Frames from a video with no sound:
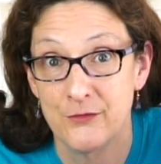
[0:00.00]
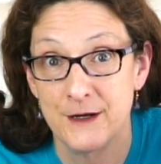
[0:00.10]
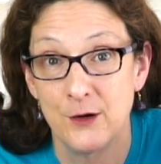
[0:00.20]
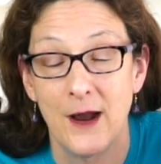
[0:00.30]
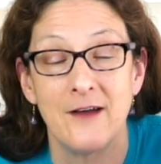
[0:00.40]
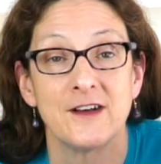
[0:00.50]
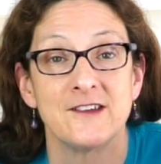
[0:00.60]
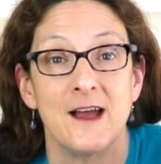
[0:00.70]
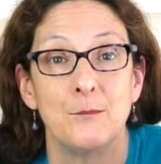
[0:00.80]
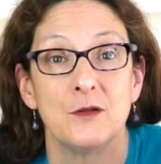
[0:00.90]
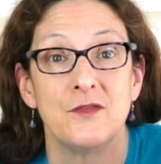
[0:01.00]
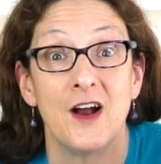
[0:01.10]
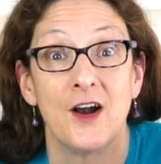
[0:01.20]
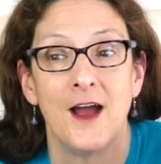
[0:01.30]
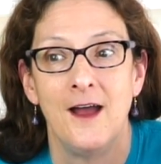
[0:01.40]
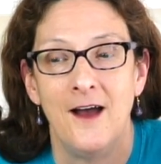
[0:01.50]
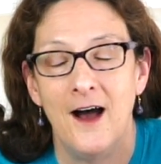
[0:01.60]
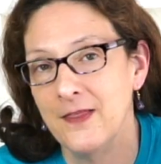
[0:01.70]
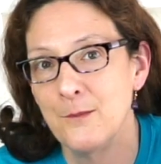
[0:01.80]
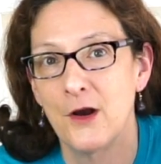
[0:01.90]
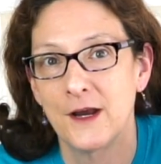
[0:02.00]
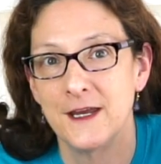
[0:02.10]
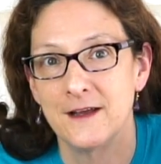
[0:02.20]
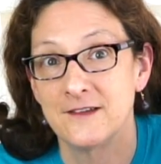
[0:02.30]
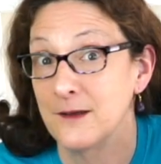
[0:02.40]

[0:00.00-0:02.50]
three graphics amplifier on the market yet.